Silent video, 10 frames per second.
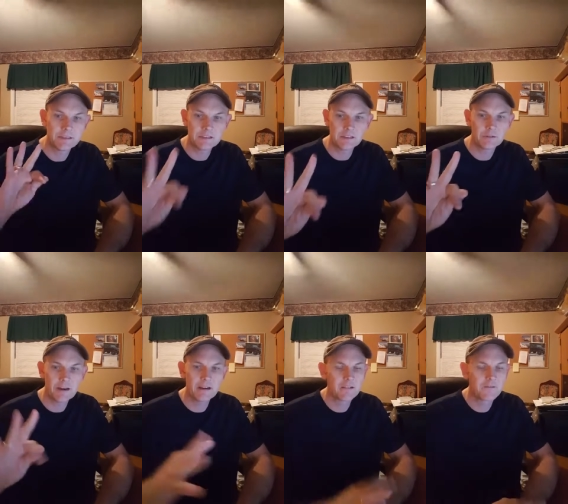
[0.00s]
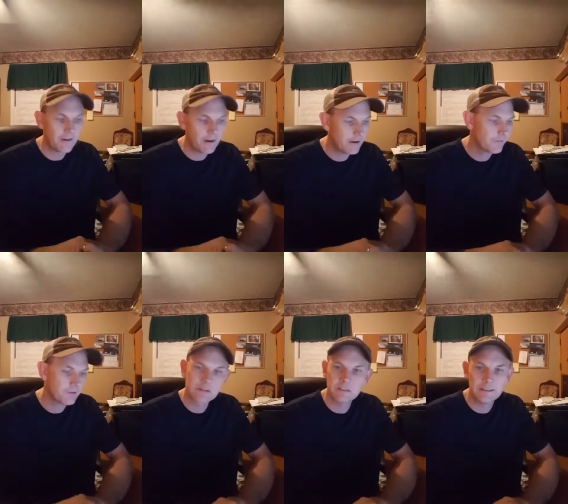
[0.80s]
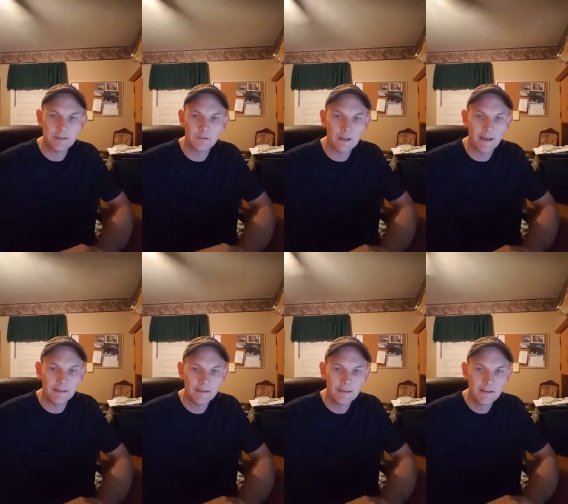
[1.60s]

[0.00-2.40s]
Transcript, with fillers: generated his very first lead online.